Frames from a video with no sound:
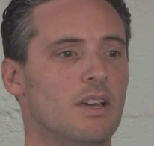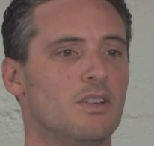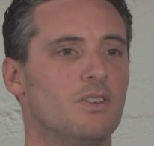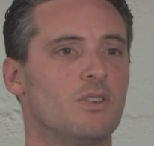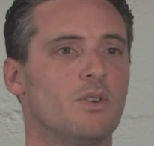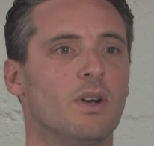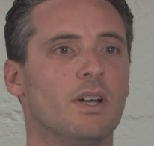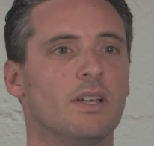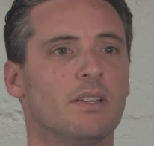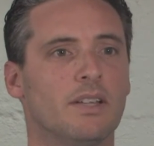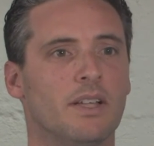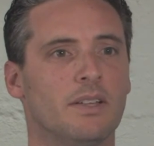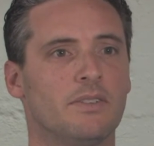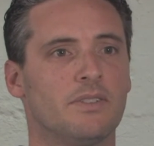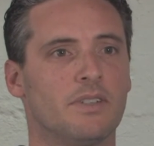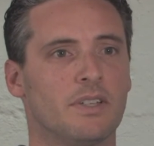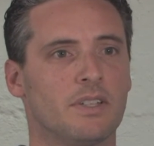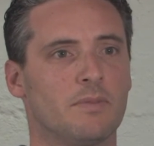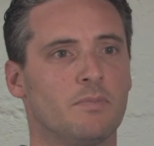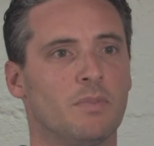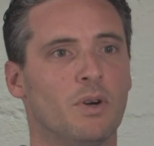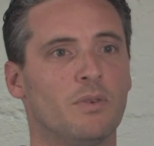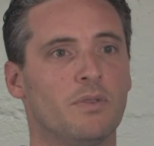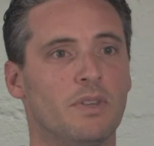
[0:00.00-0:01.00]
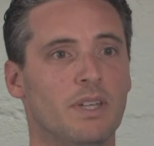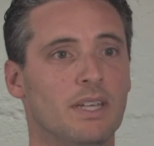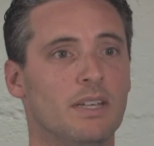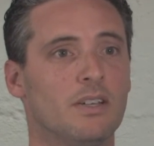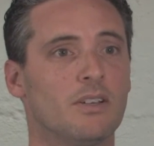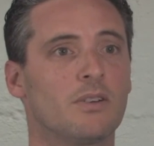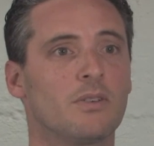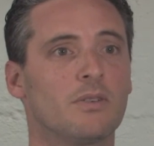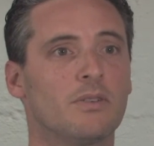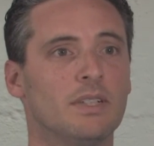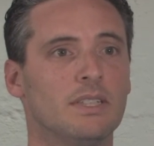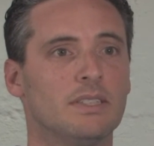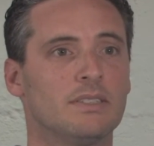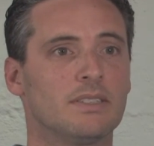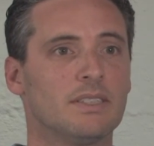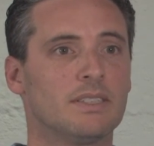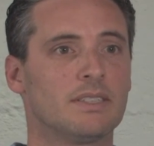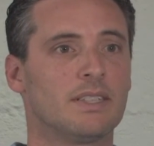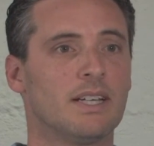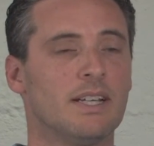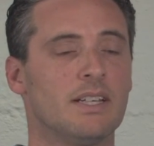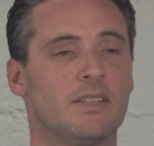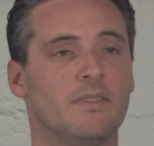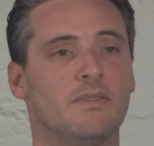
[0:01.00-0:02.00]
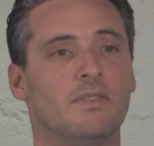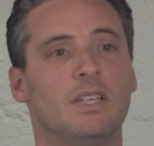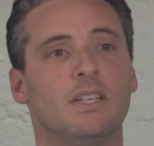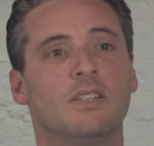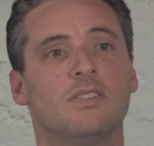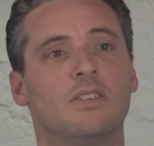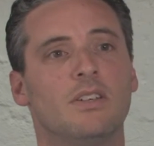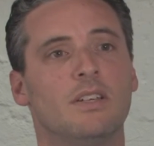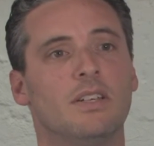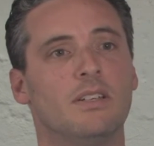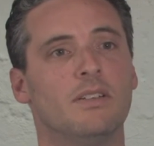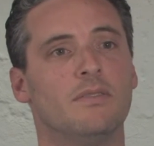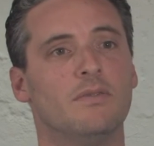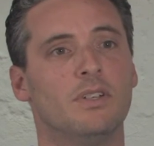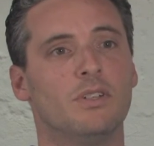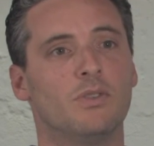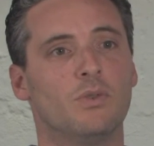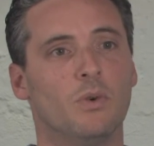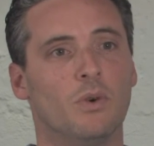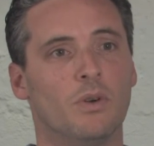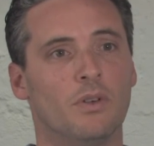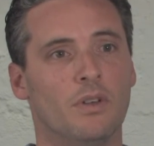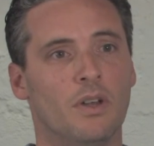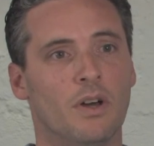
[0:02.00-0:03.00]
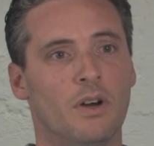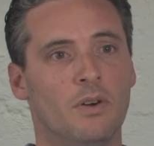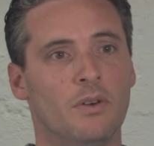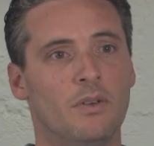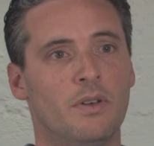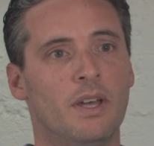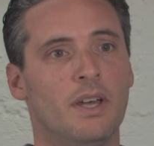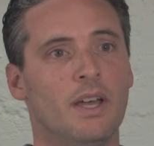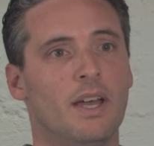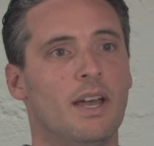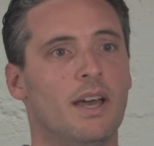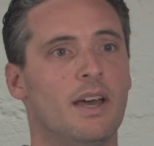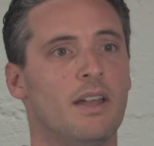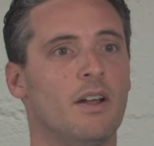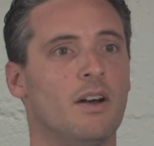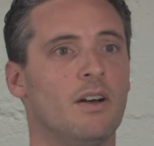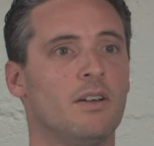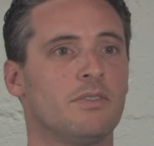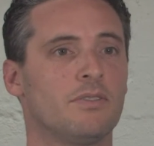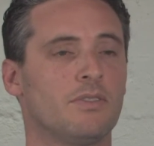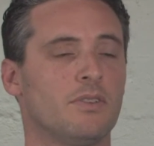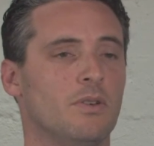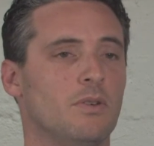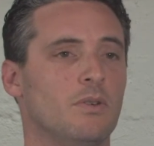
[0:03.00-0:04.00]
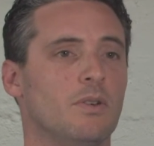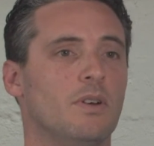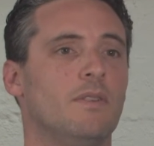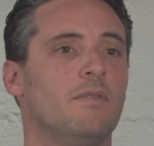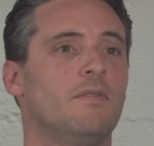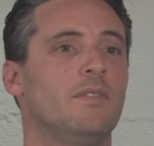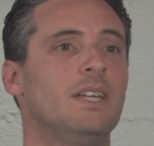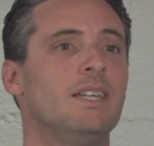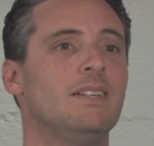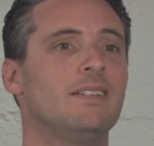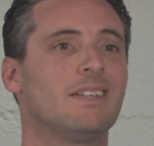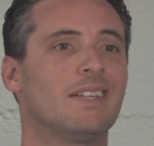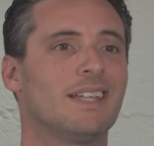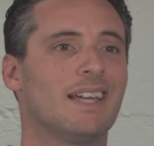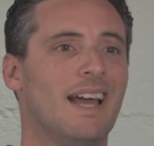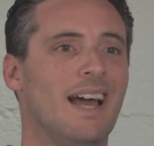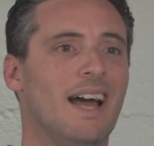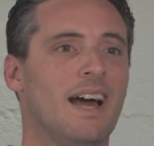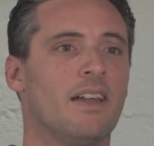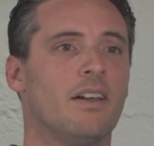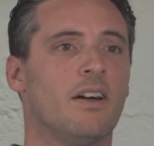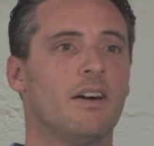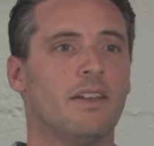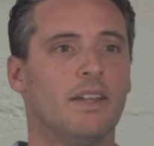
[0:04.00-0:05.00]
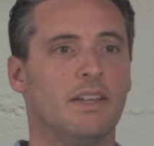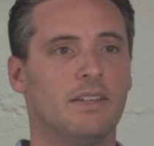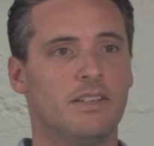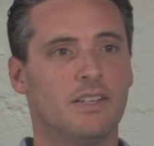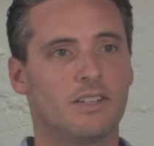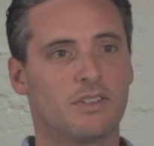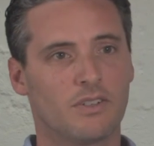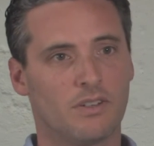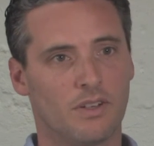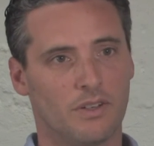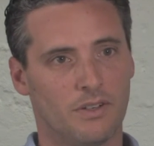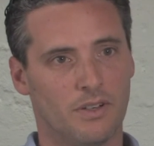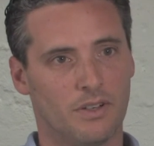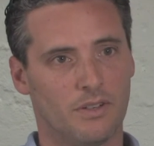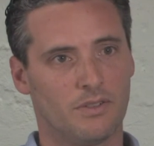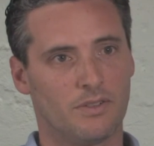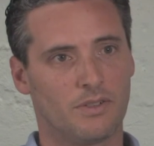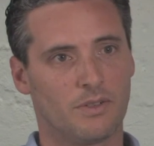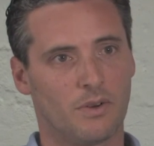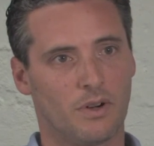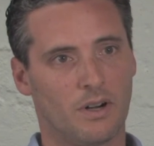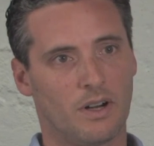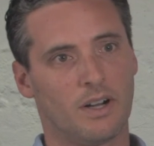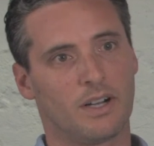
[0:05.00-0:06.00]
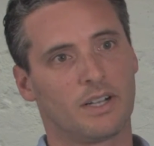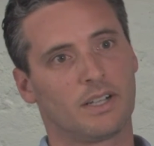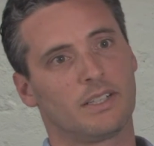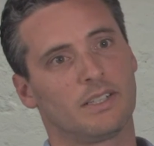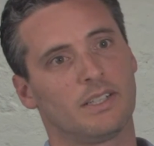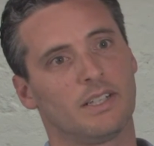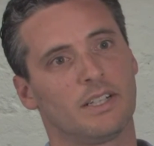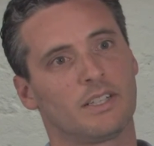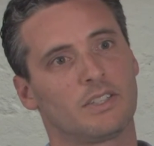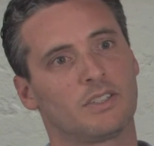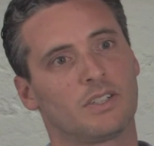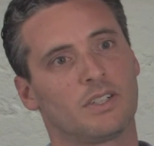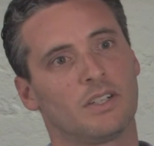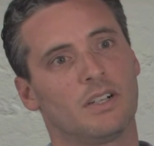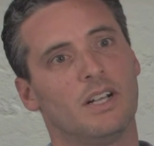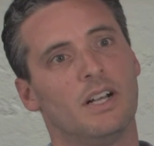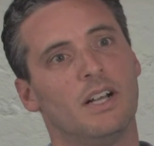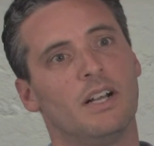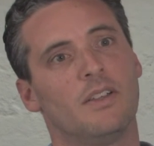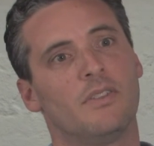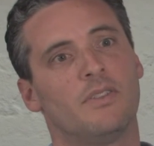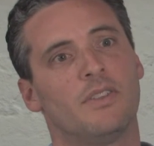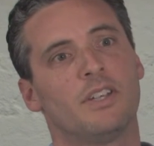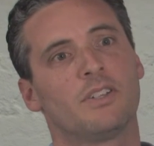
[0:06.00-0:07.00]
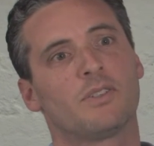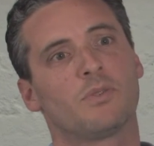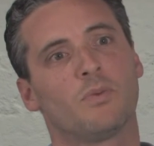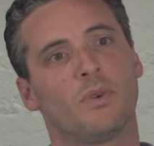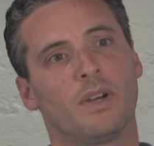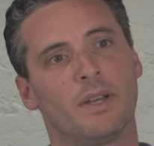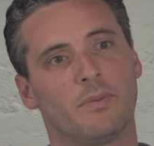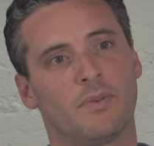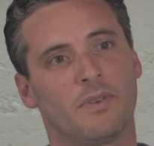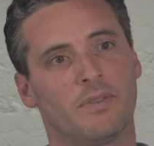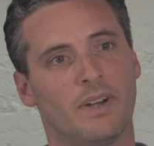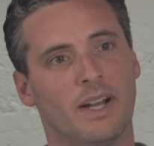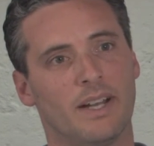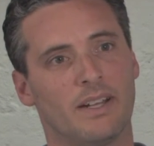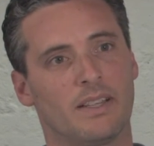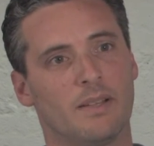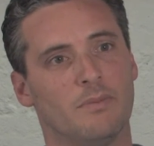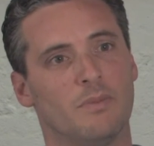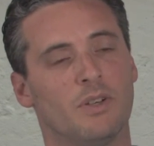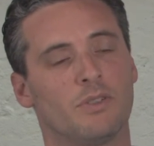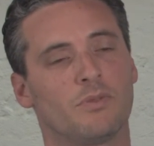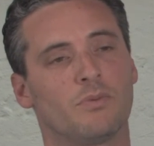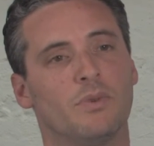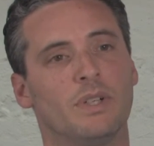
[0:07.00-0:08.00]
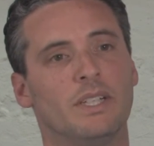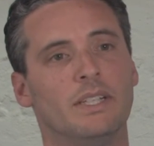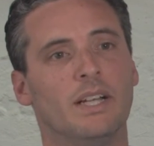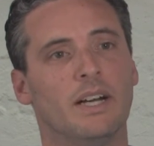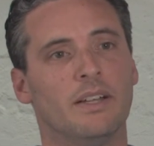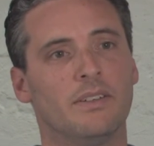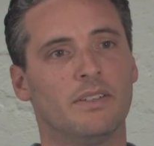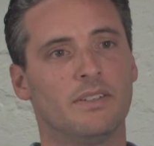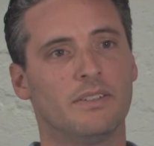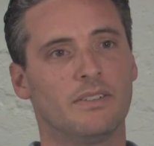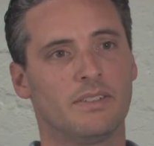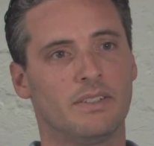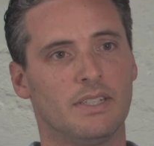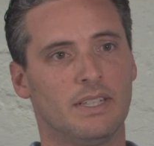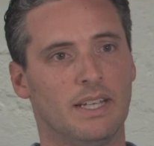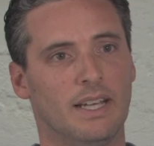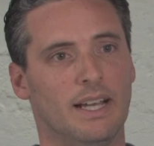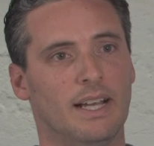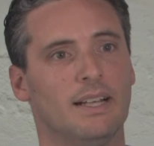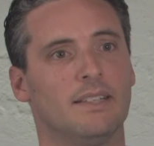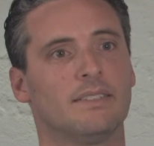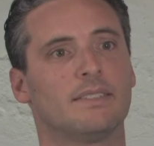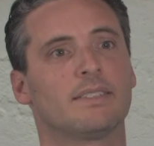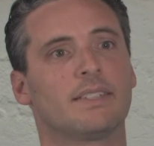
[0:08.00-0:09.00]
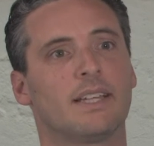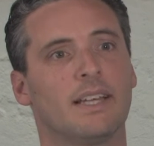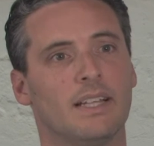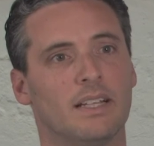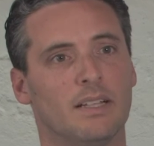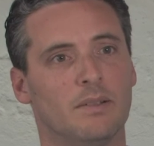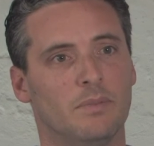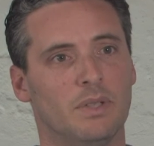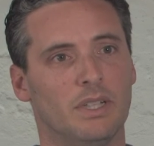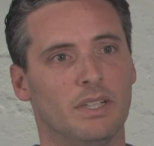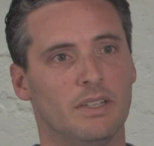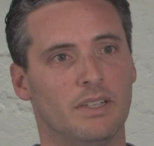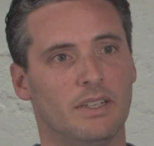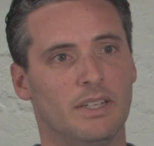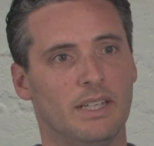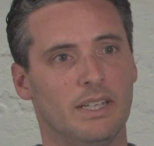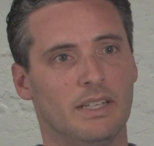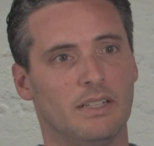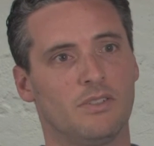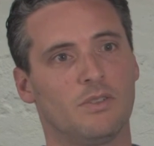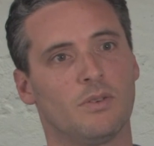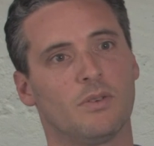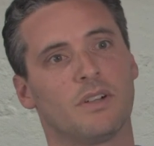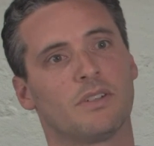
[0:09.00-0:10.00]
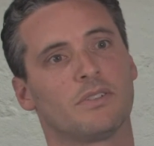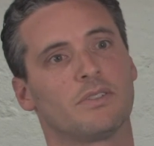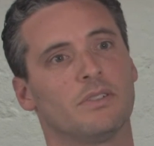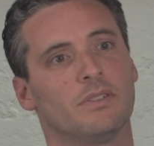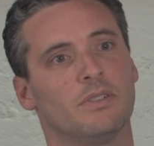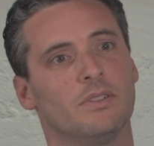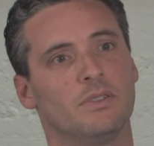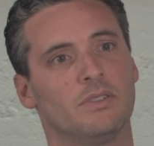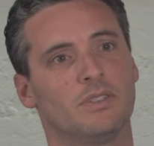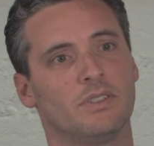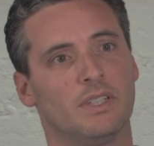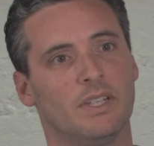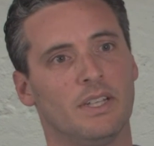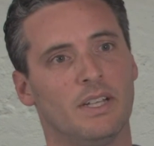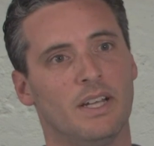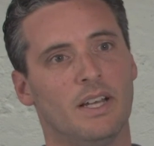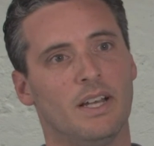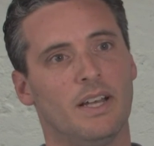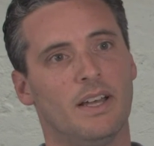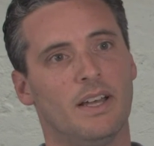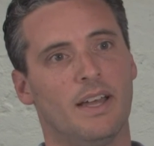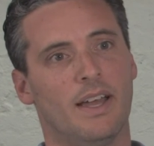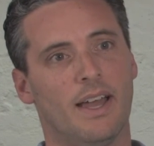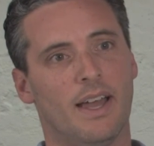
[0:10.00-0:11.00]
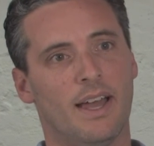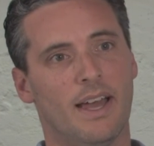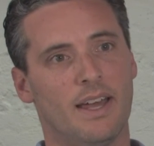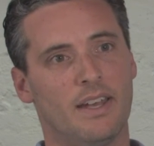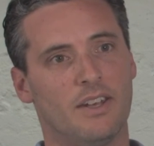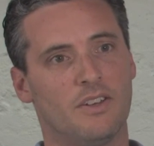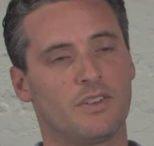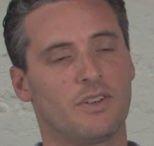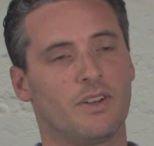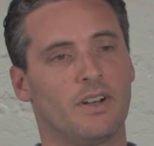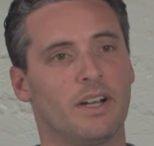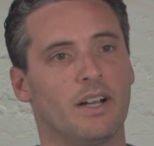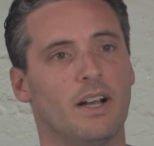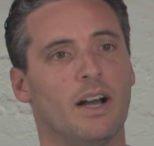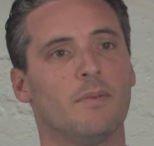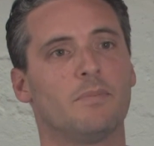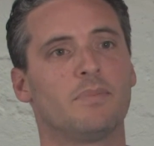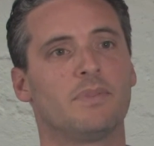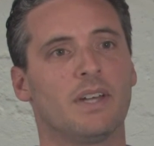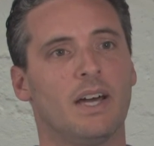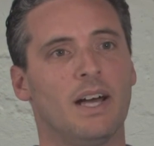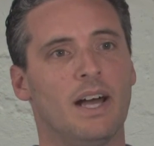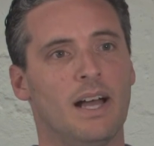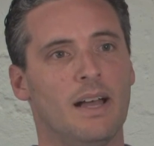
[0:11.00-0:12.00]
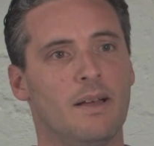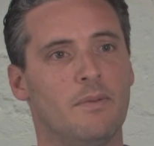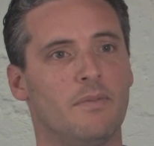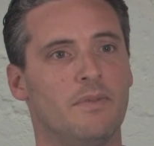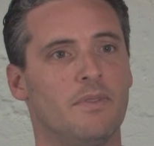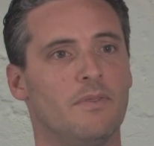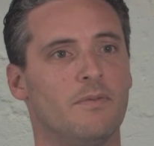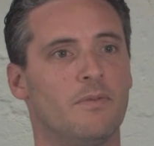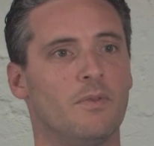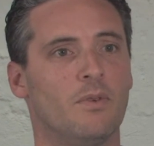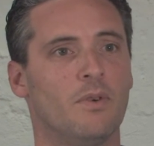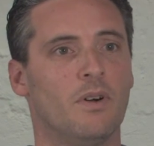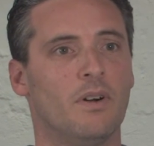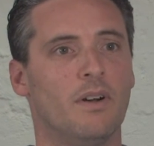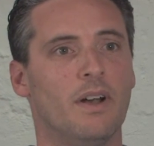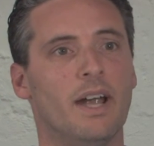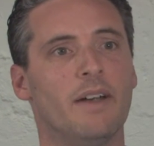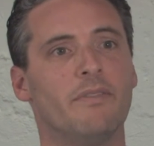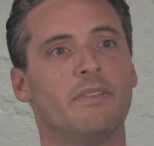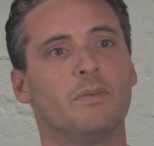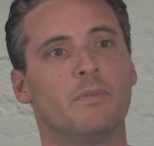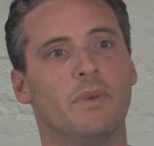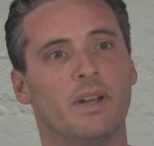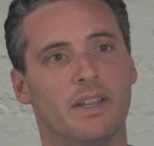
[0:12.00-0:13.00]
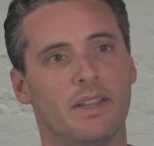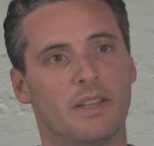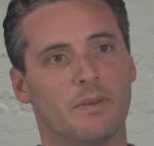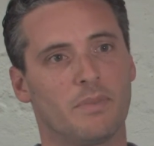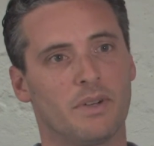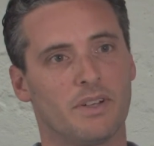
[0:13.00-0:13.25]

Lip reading: Joyent lets us both increase the size of each individual node and also easily add on additional nodes to our architecture, this way providing the most redundancy and scalability to our solution and ensuring uptime for everybody that